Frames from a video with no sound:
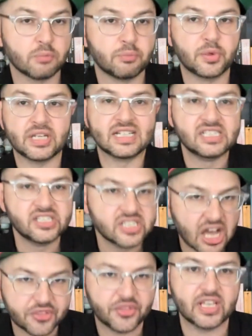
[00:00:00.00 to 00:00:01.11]
but
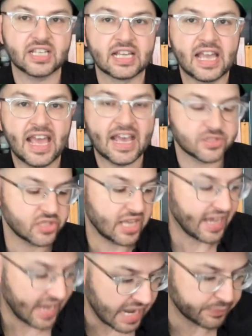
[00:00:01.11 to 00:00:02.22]
nothing has
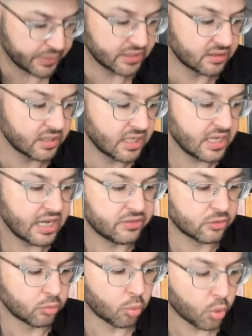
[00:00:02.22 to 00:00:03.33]
happened in
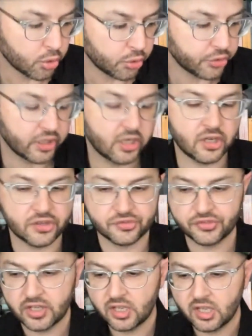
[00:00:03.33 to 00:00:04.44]
the world of